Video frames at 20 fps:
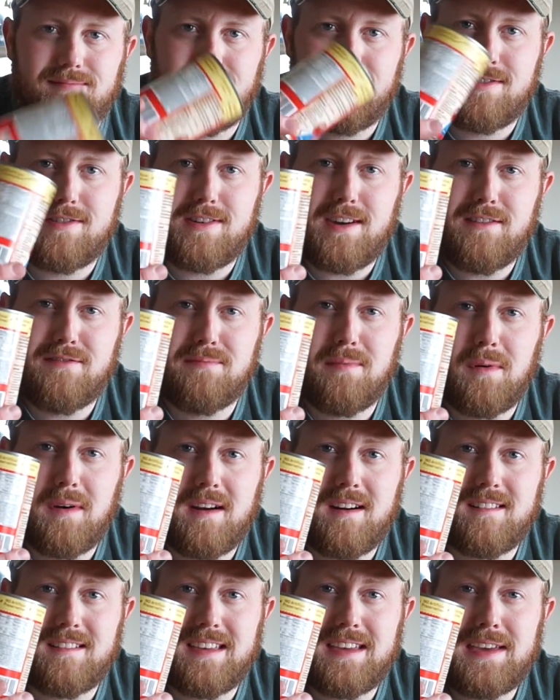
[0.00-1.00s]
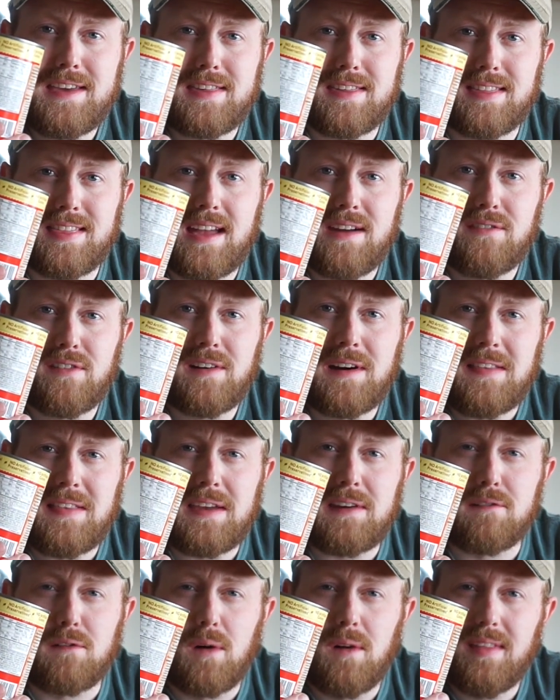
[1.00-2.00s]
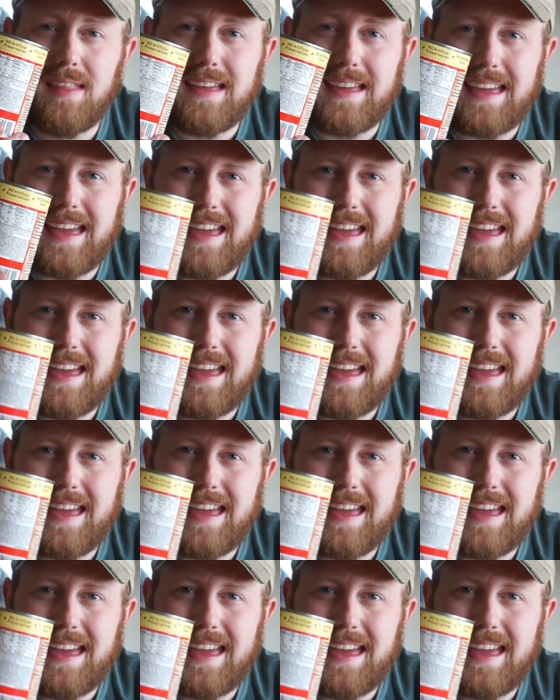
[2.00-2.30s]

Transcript: Chef Boyardee's never-ending rolling